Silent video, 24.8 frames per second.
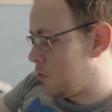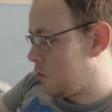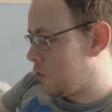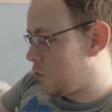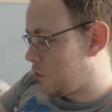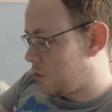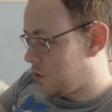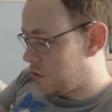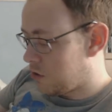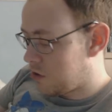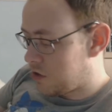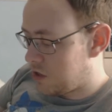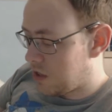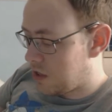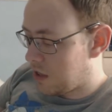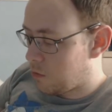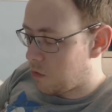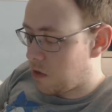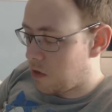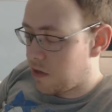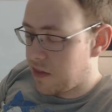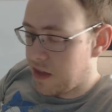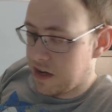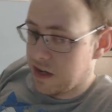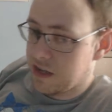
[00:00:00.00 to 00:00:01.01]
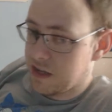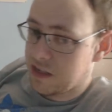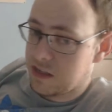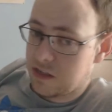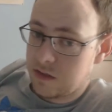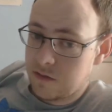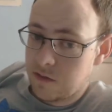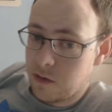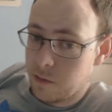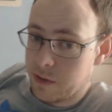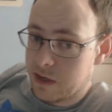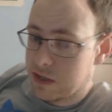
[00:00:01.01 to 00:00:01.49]
So you'll see what that
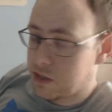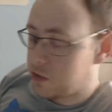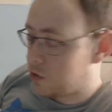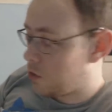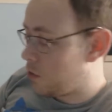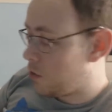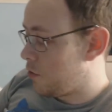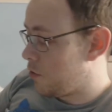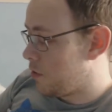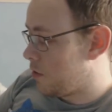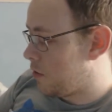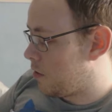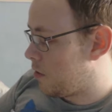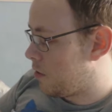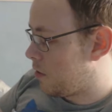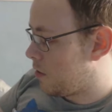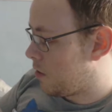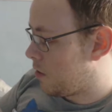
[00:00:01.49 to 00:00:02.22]
is very soon.